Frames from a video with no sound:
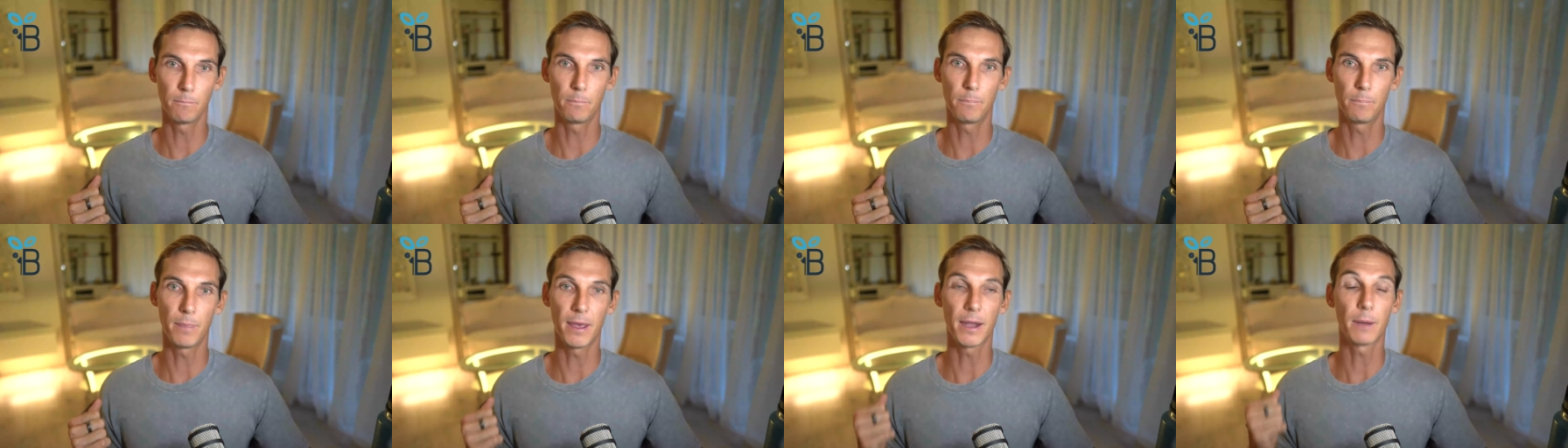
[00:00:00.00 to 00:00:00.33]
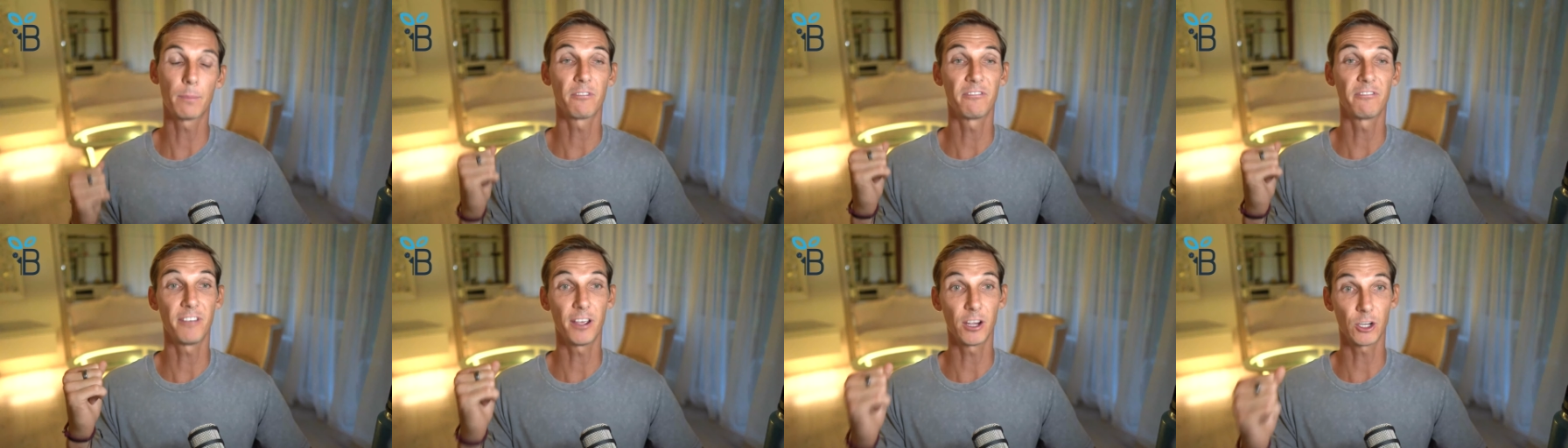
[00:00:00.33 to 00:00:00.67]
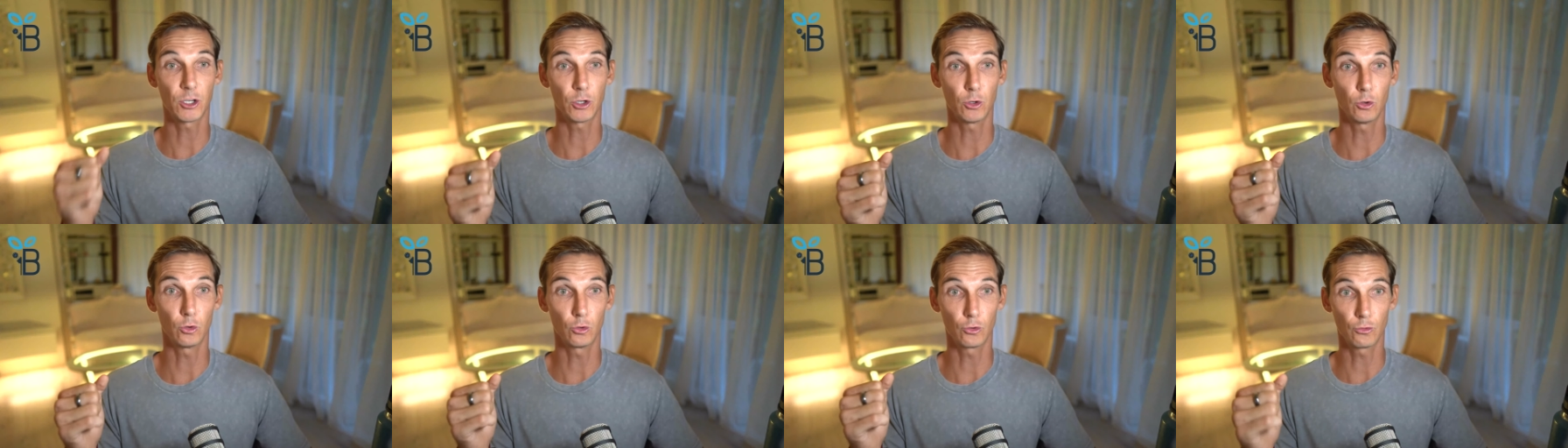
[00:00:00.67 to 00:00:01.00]
better
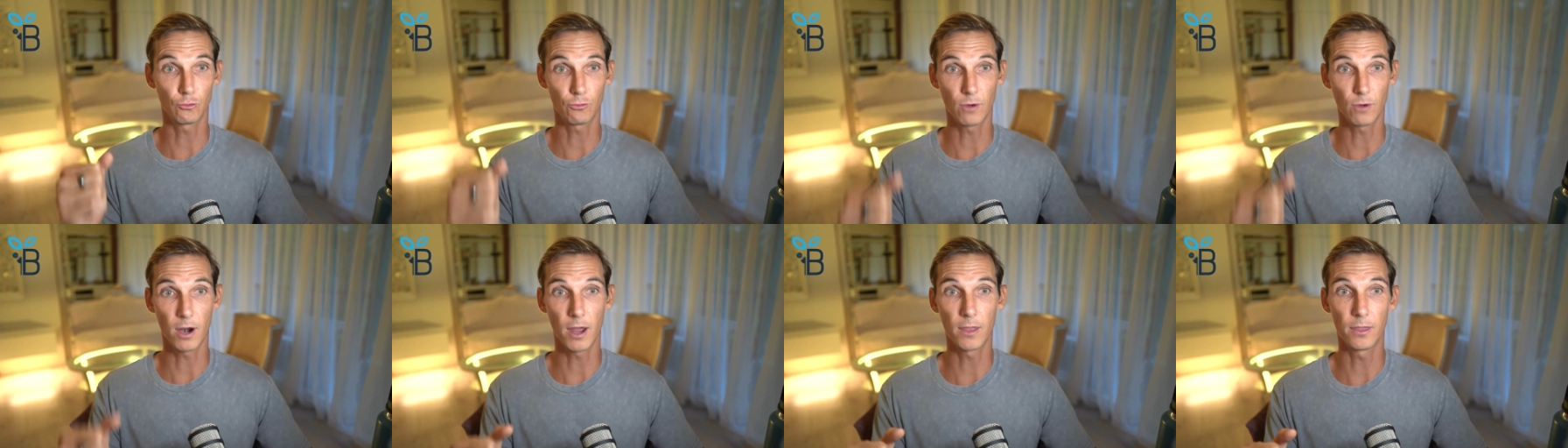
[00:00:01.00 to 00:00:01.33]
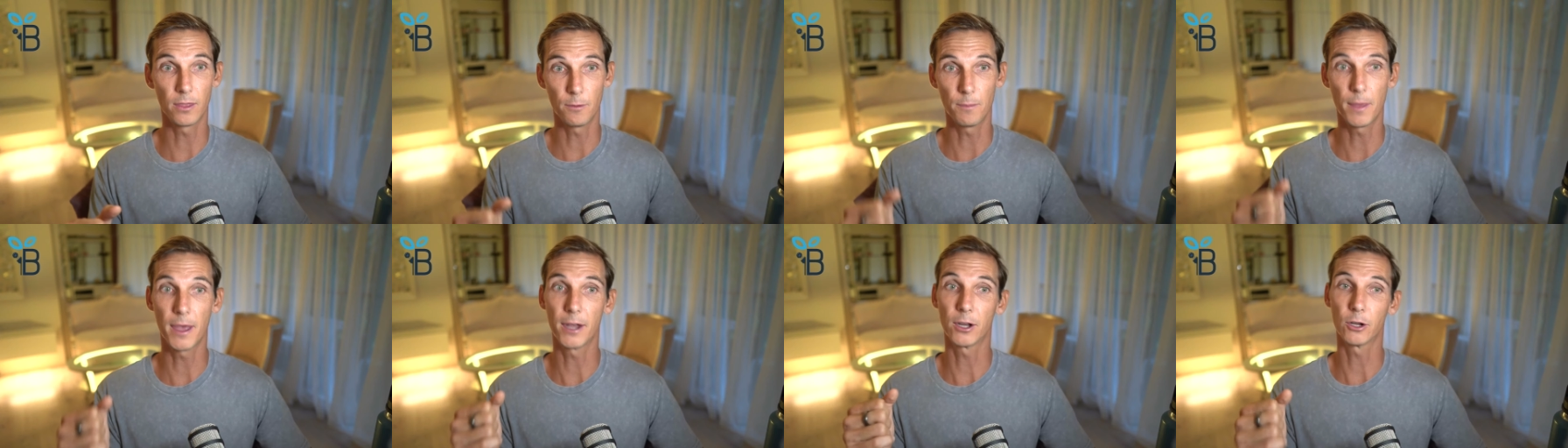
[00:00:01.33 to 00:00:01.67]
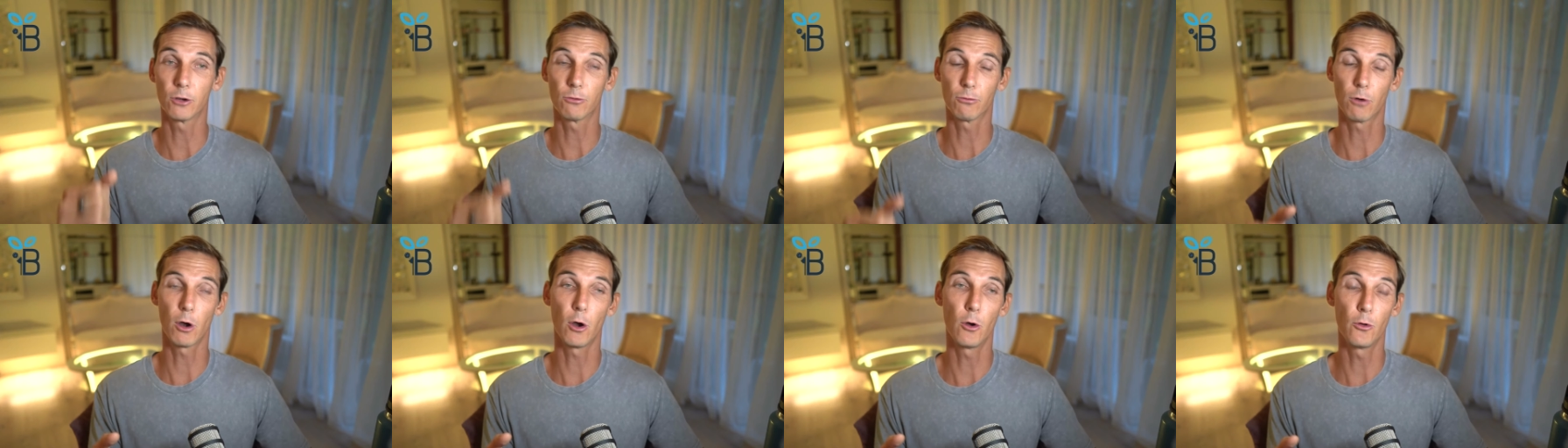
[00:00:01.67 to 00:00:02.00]
professionals run them and
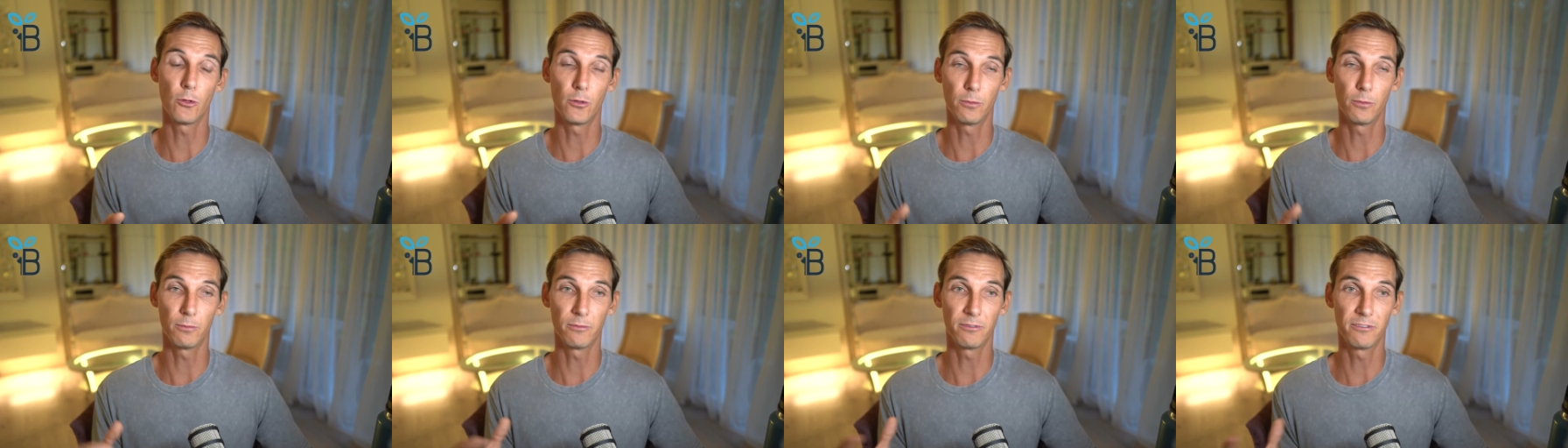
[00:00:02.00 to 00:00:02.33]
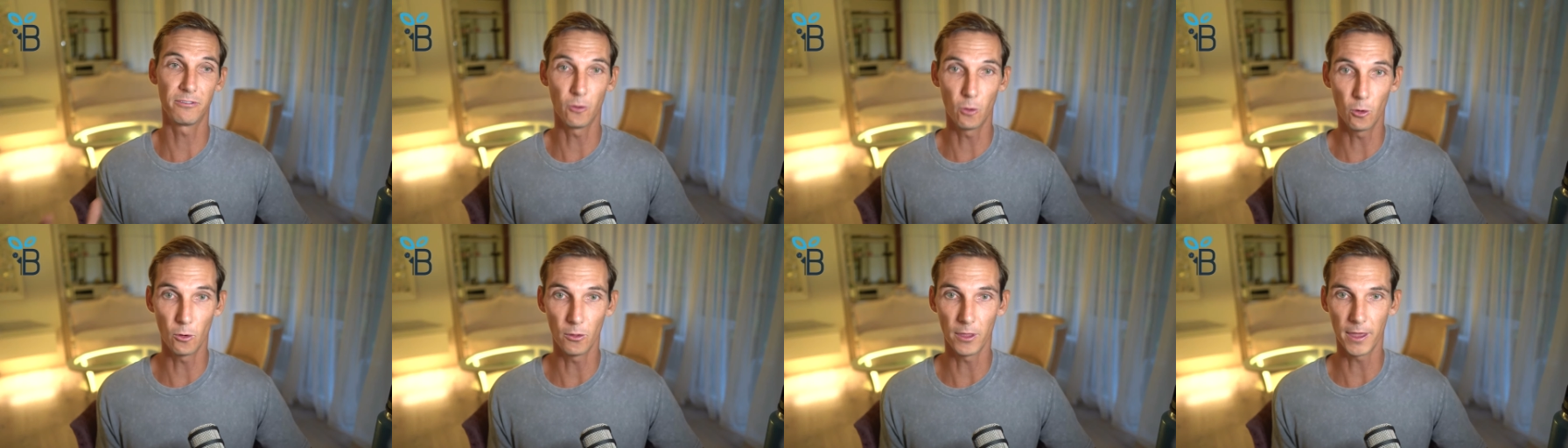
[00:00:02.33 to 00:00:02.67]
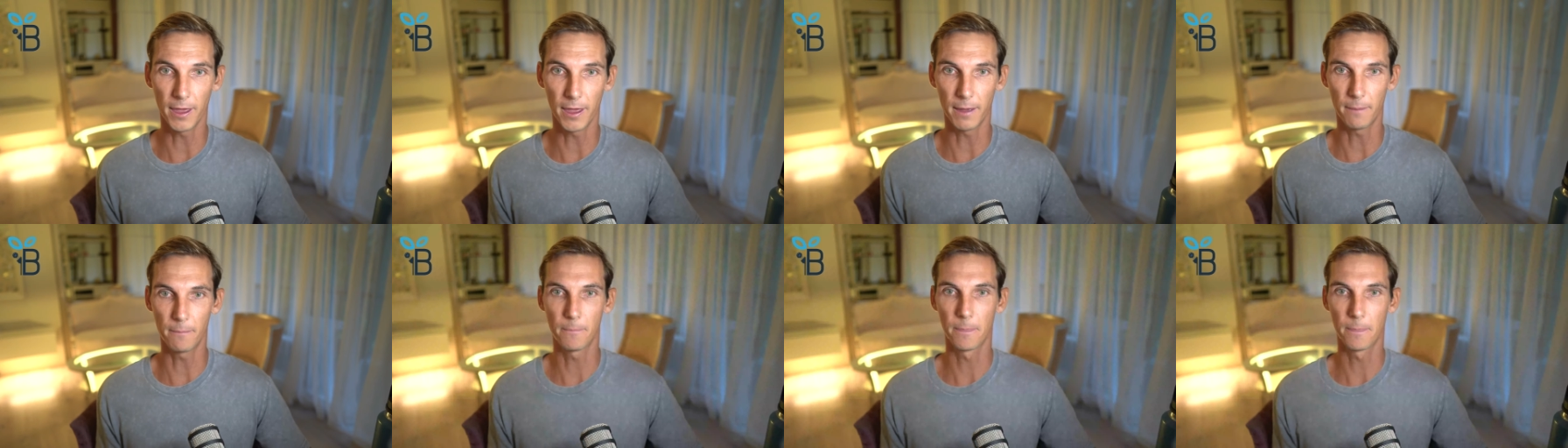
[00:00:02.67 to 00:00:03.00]
grow them for
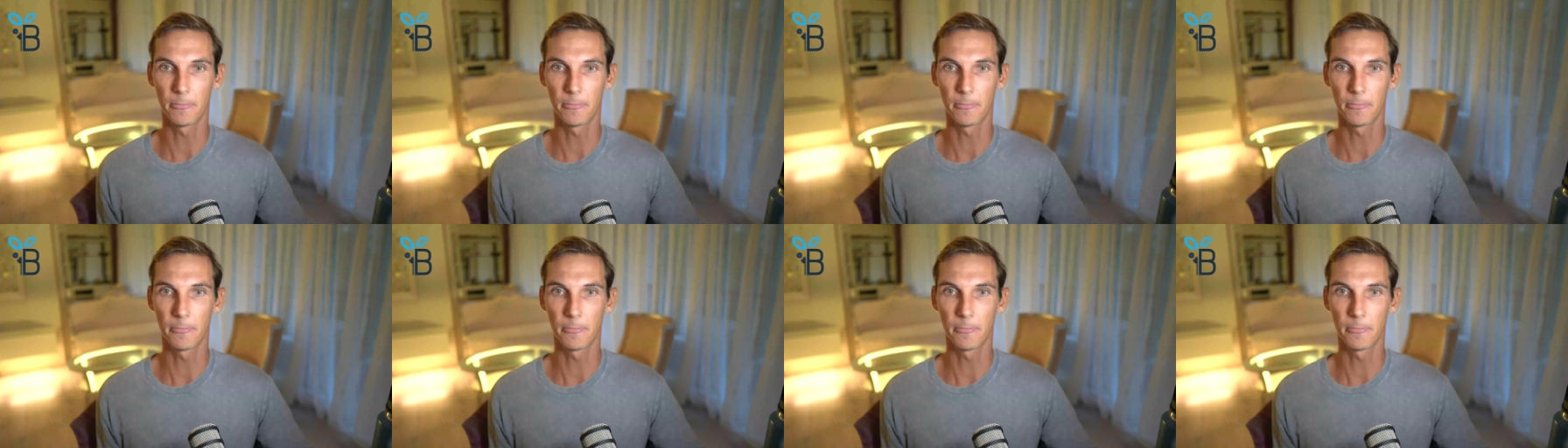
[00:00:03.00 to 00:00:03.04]
them,